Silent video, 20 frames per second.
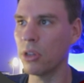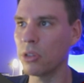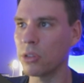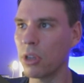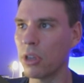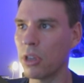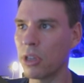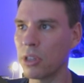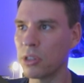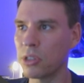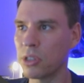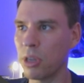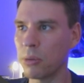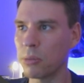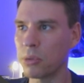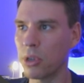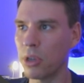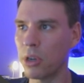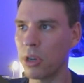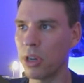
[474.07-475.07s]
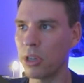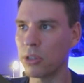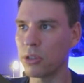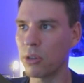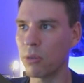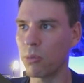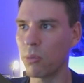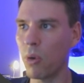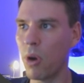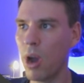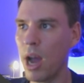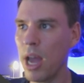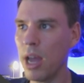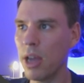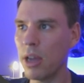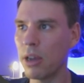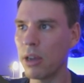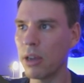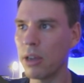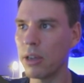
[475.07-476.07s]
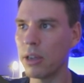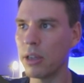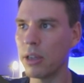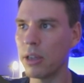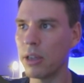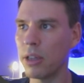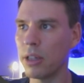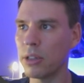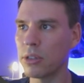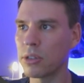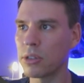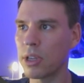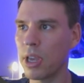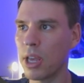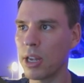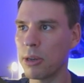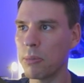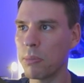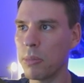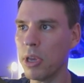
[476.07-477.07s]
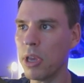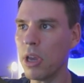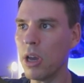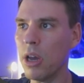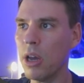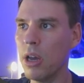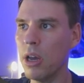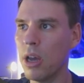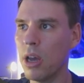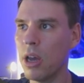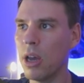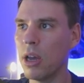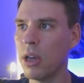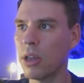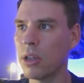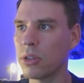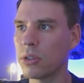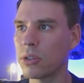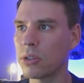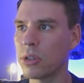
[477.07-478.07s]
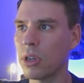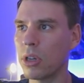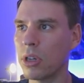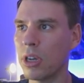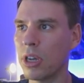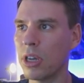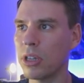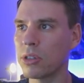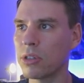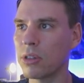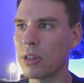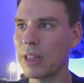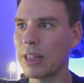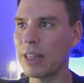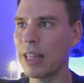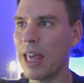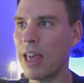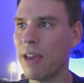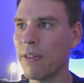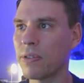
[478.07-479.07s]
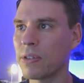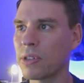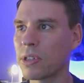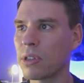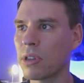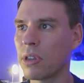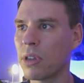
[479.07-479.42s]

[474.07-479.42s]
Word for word: you can see I'm turning it to the right. It's getting bigger. Turning it to the left.